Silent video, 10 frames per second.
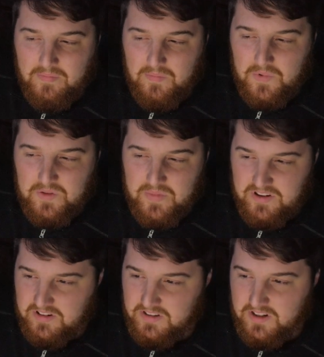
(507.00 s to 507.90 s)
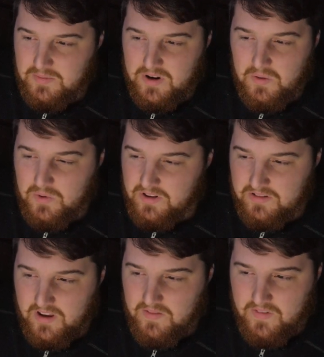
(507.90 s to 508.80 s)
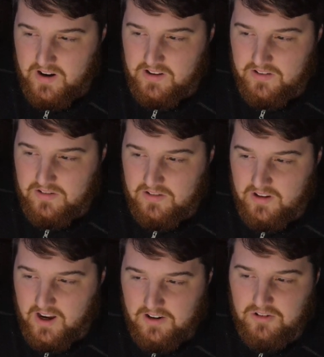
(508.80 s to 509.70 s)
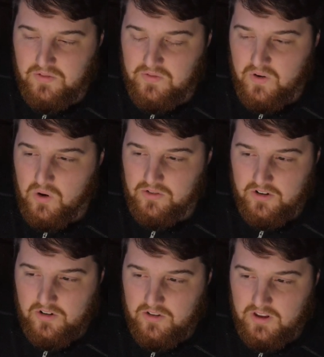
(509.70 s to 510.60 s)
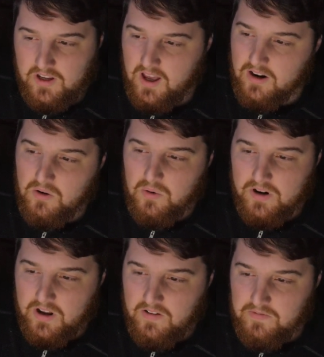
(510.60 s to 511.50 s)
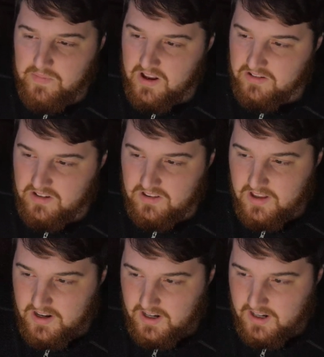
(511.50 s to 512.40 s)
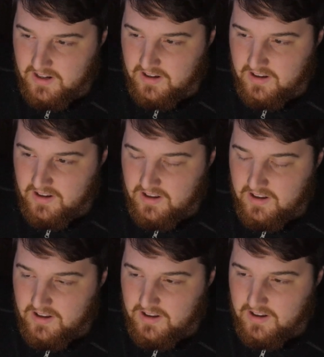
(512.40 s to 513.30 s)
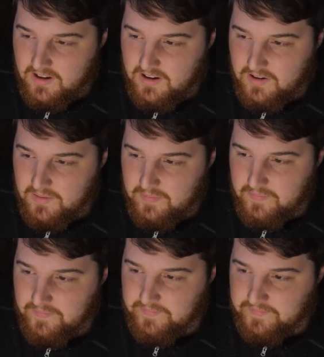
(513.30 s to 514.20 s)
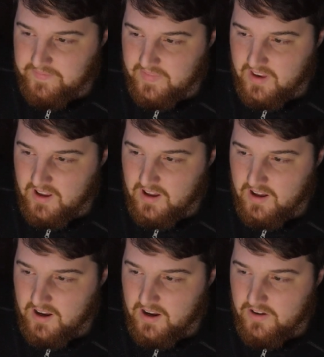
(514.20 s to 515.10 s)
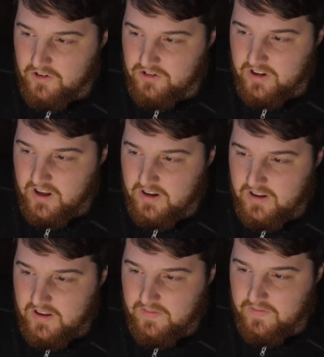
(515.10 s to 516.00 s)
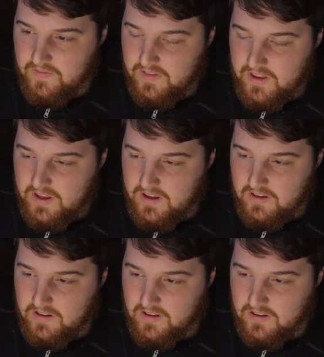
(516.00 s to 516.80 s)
with masculinity. But I wouldn't say violence actually falls under the category of masculinity. I understand if the